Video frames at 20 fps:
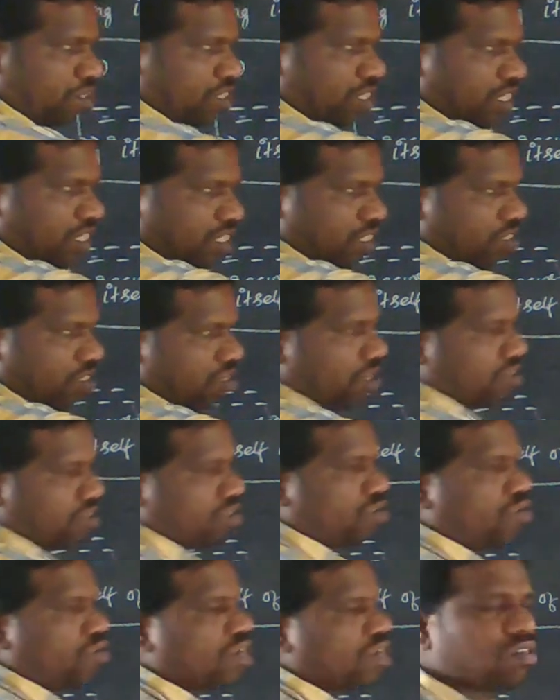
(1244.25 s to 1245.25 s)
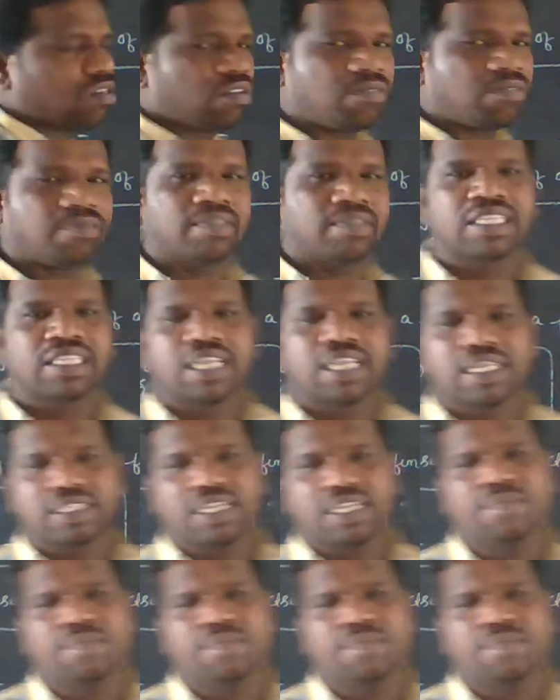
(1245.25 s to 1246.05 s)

This is also going to same